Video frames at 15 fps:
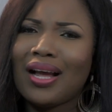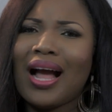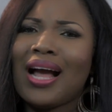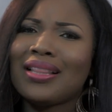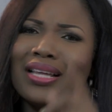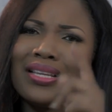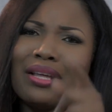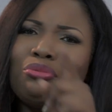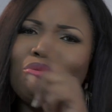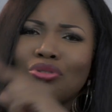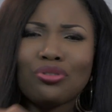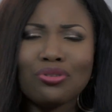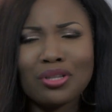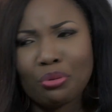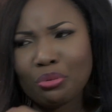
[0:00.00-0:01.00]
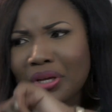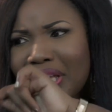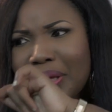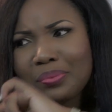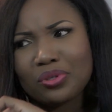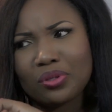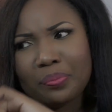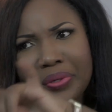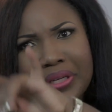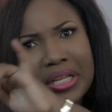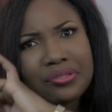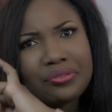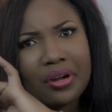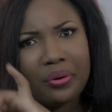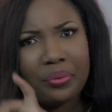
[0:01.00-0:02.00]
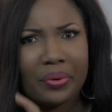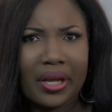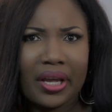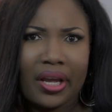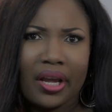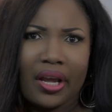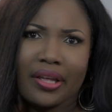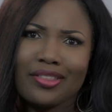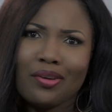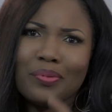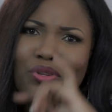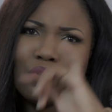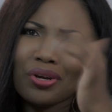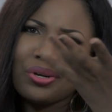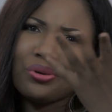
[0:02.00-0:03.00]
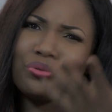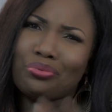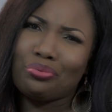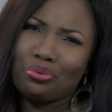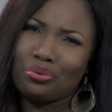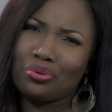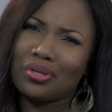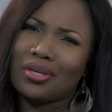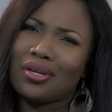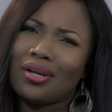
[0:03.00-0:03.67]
And then they won't keep to the pedestrian way. They'll be jogging on the road.